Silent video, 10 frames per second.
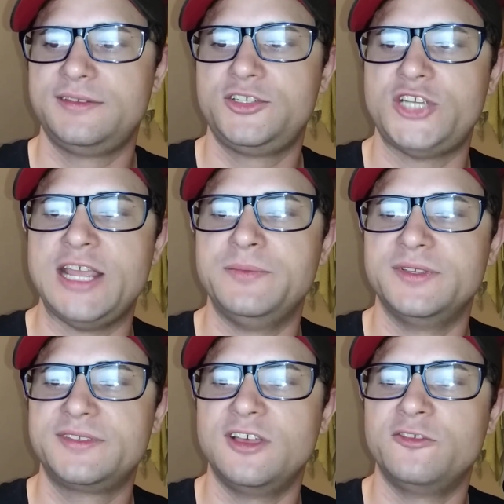
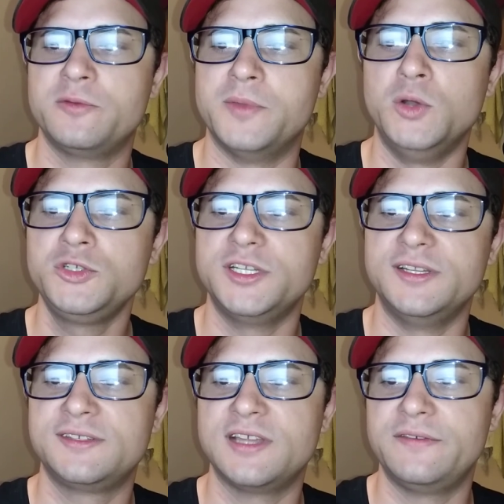shameless self-promotion
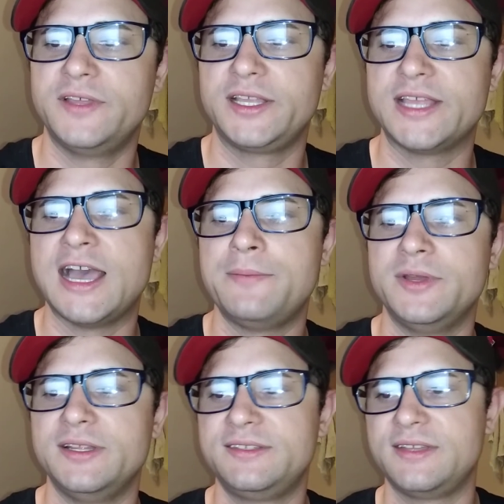and stuff like that,
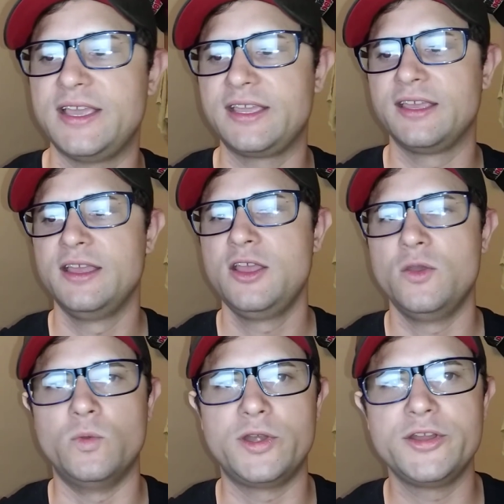but it's like,
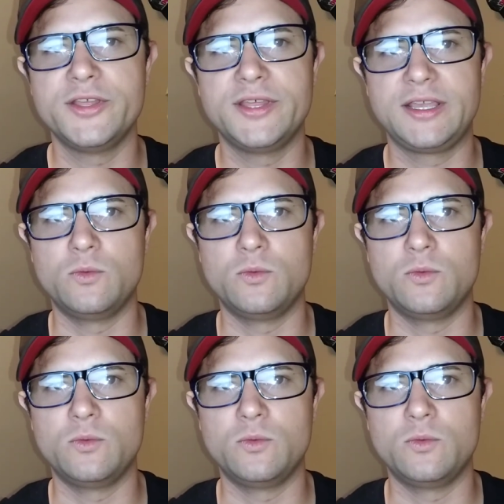what are you like?